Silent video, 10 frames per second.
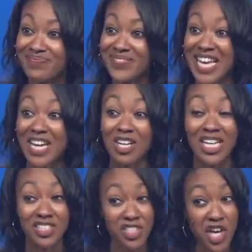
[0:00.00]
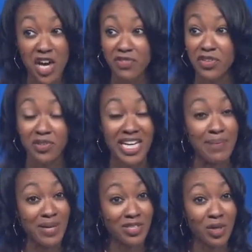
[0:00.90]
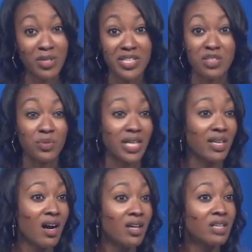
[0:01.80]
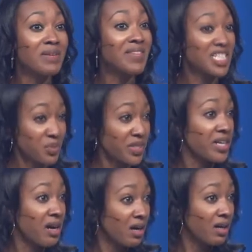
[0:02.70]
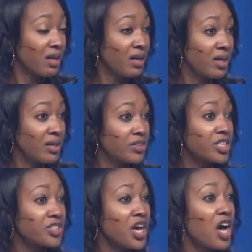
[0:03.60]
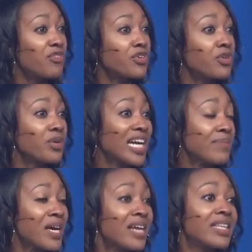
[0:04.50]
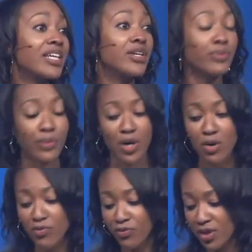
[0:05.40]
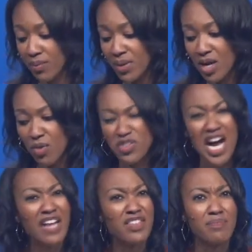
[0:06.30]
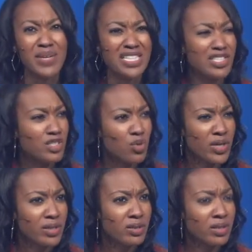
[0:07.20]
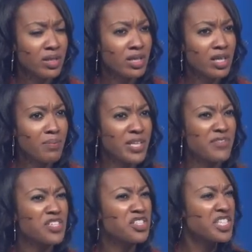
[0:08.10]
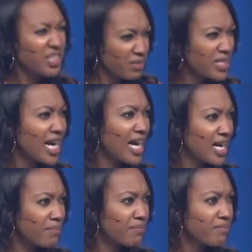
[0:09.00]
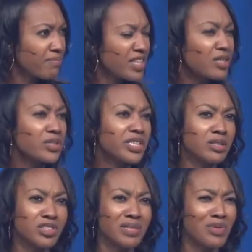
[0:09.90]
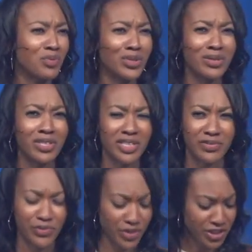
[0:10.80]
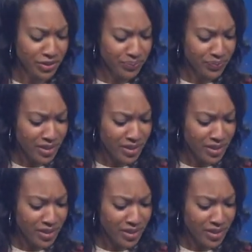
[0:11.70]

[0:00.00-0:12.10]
They are a tough grape. I told you that's what I call them, and that's what they are. They're a tough grape. They grow from not the best soil, but if you just give them time, they'll yield something real good for you.